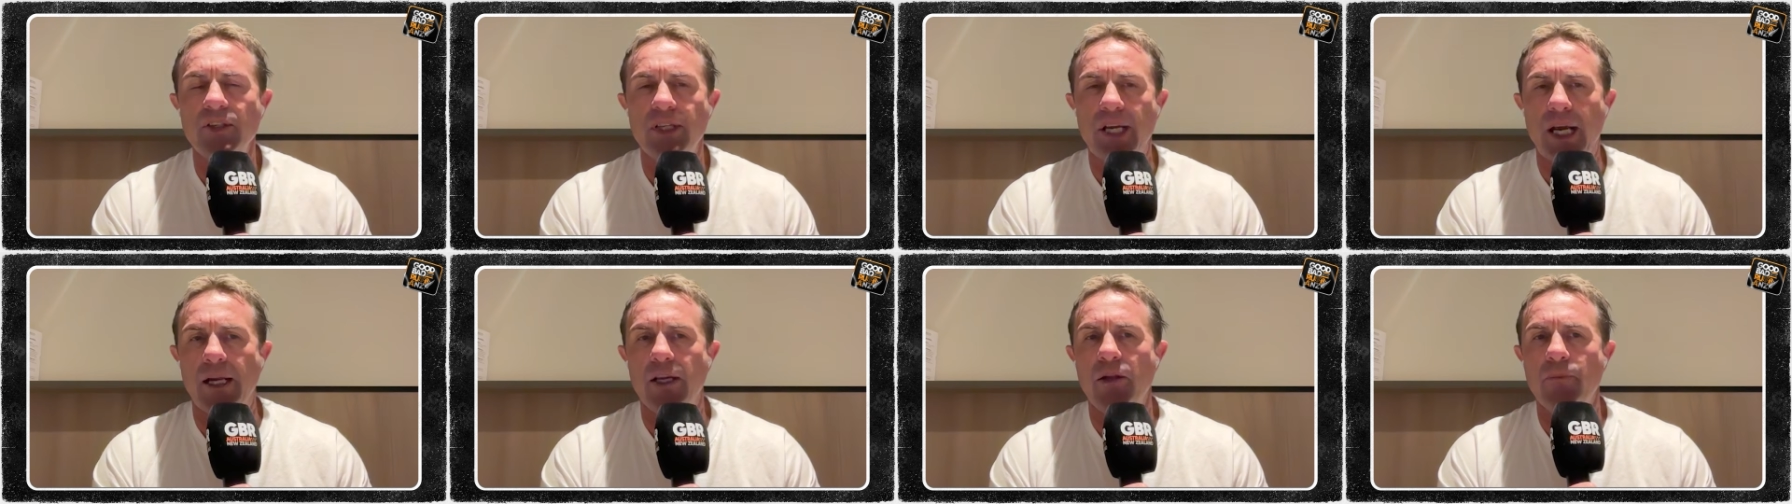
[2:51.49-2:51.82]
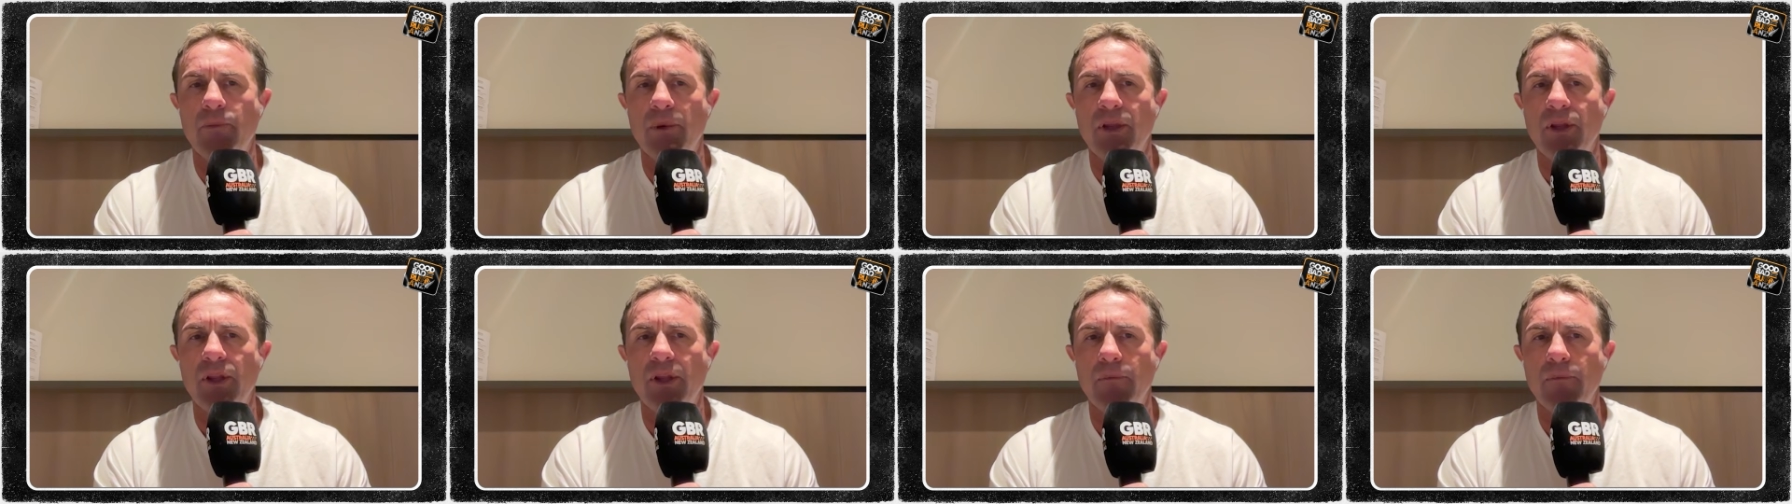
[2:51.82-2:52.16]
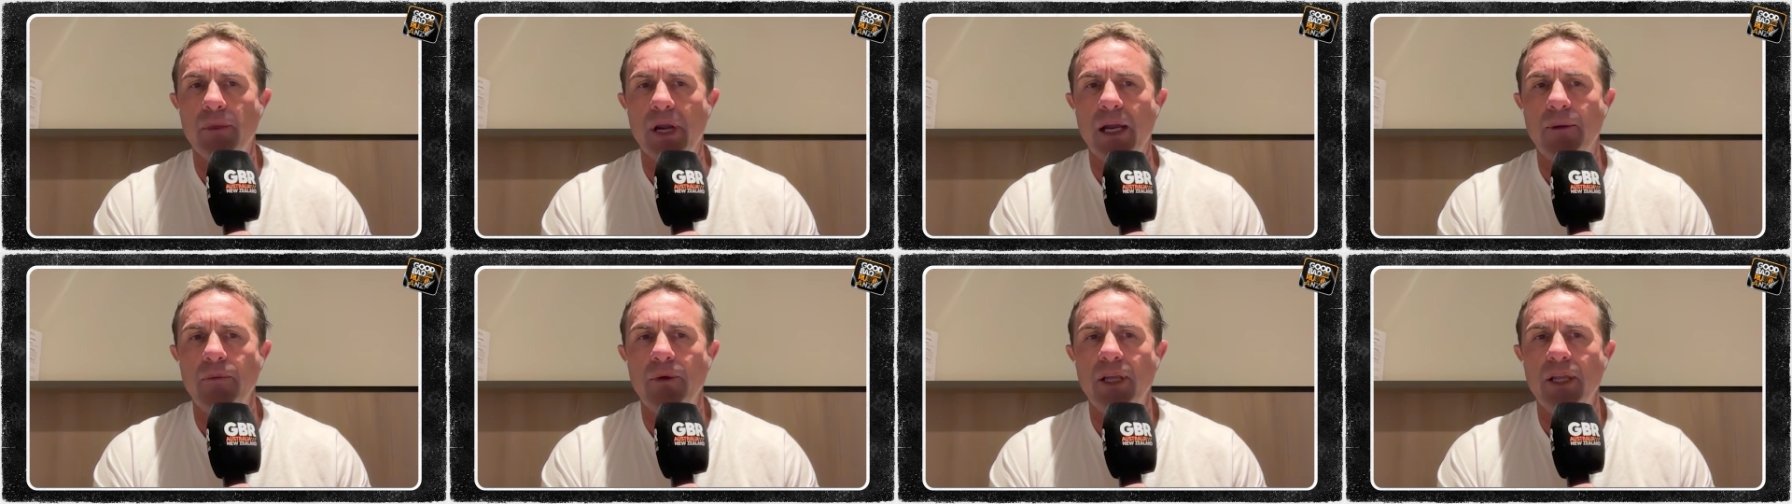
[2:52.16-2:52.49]
argument that
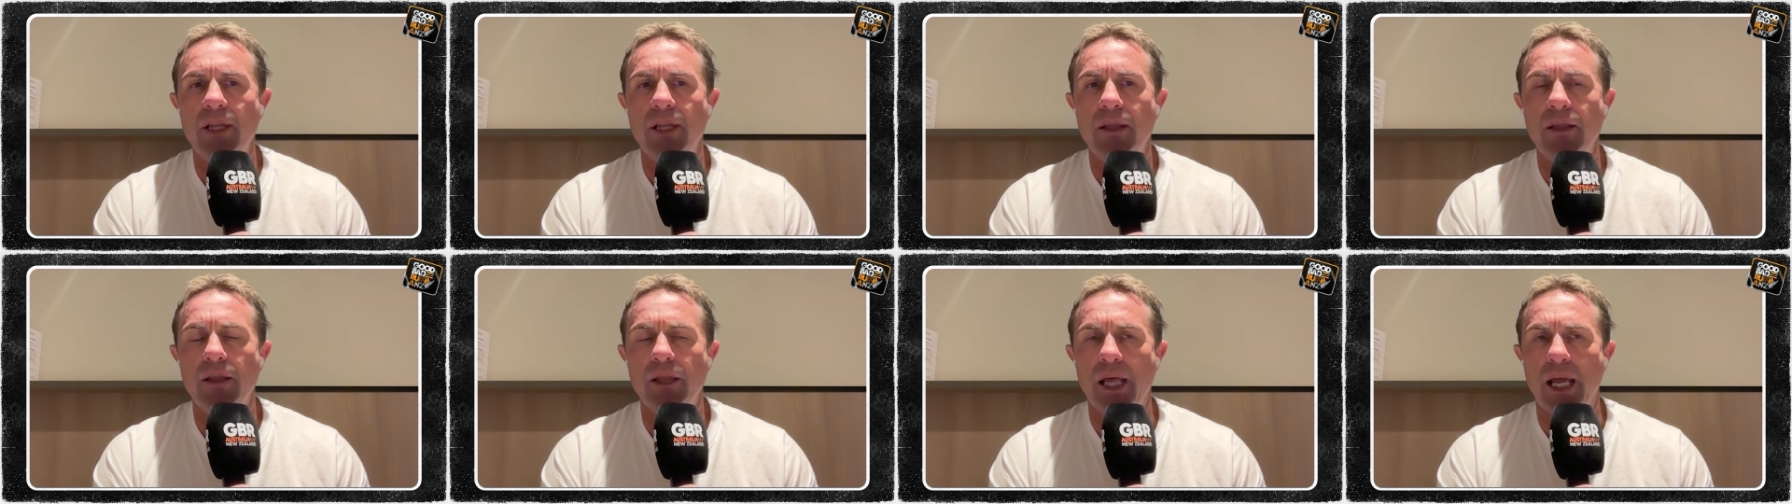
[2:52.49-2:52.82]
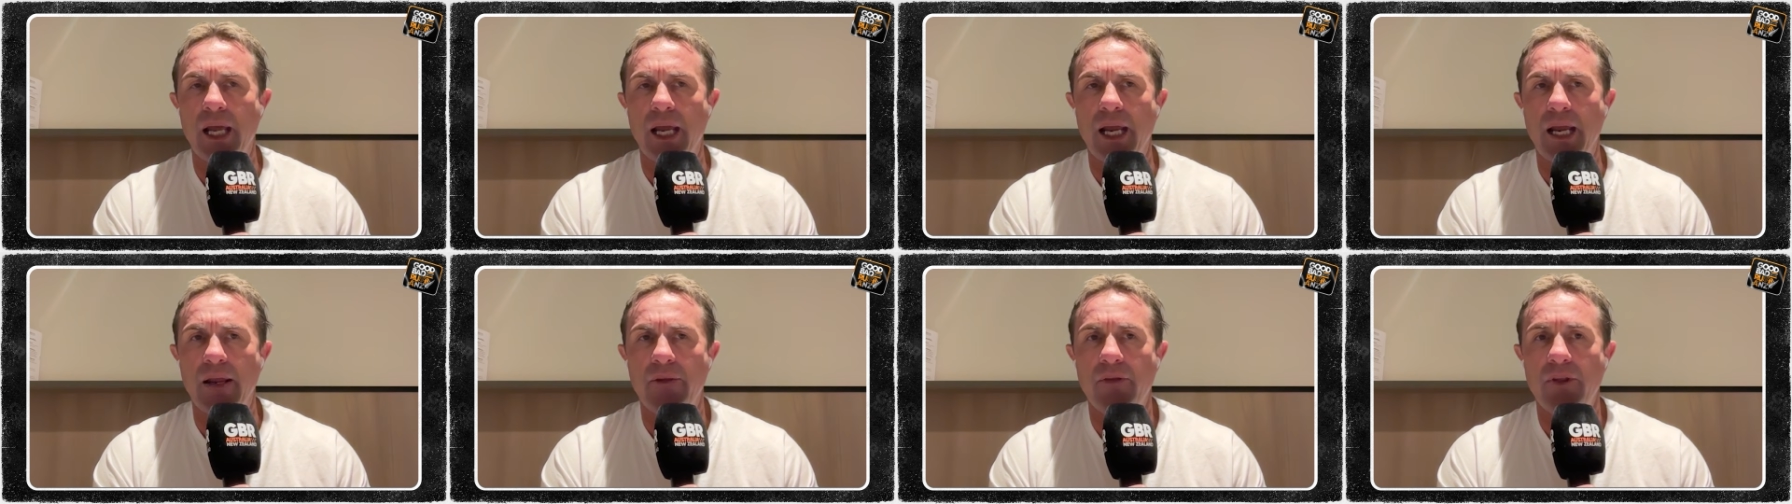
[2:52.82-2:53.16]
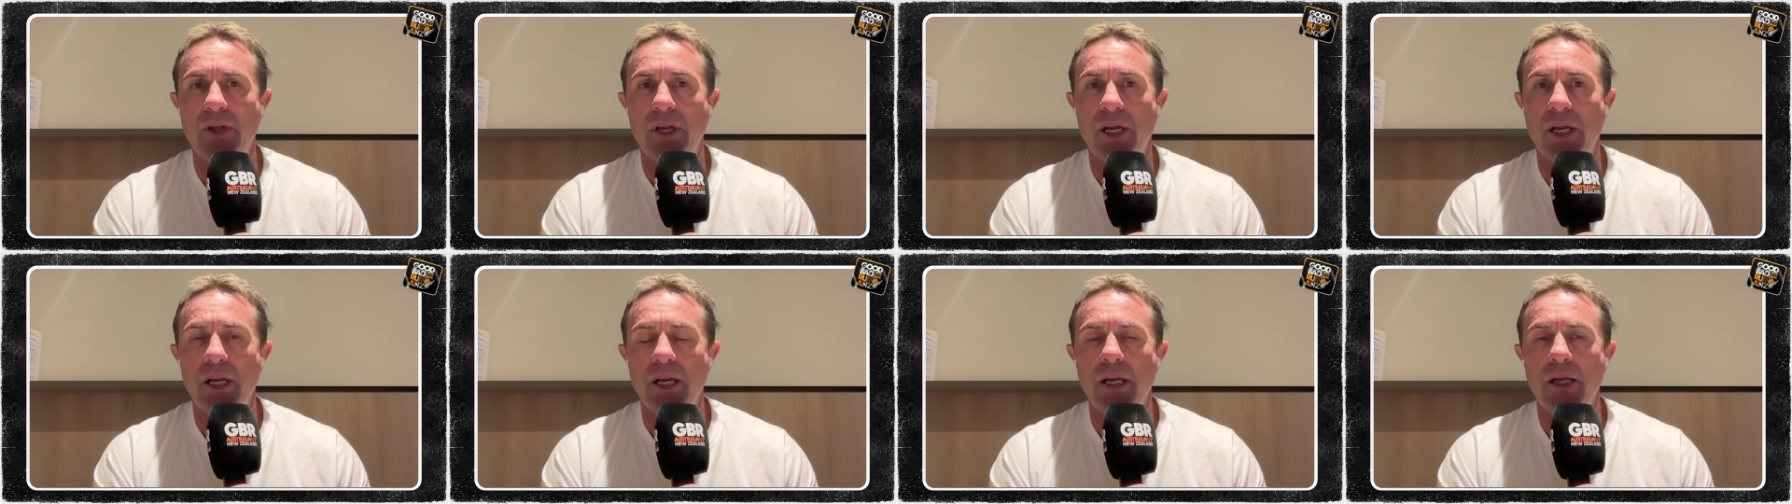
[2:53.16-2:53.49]
maybe they had
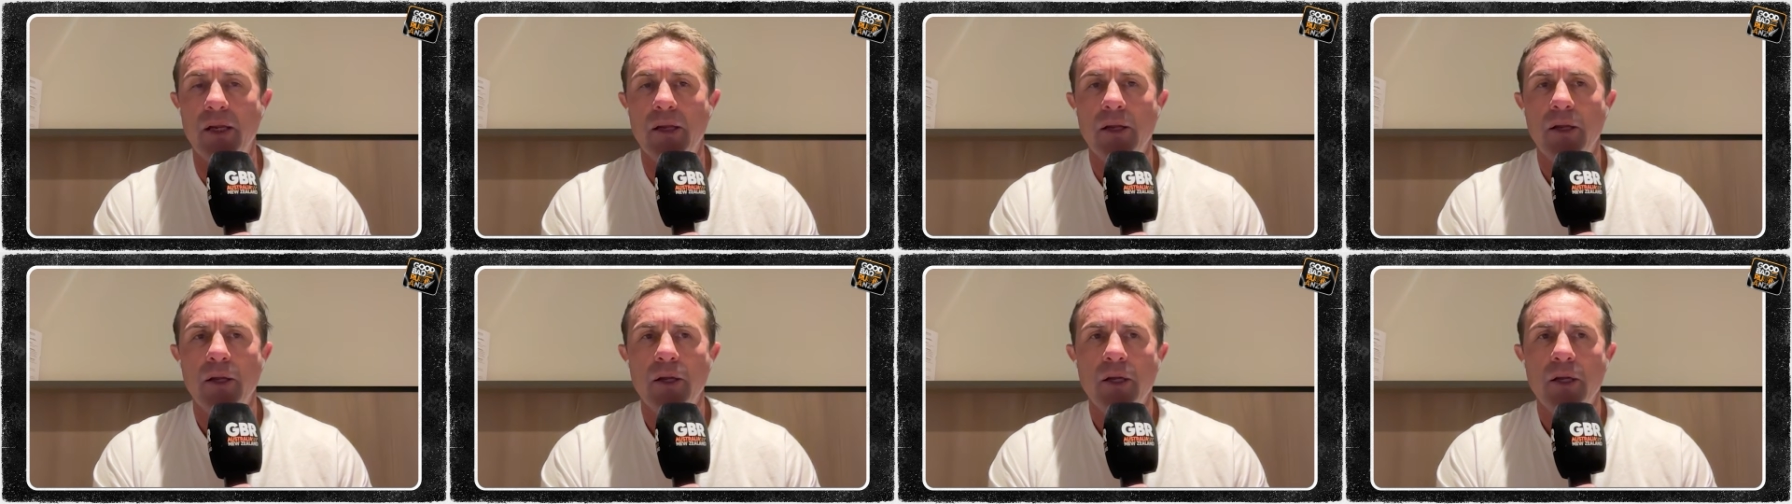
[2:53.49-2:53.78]
their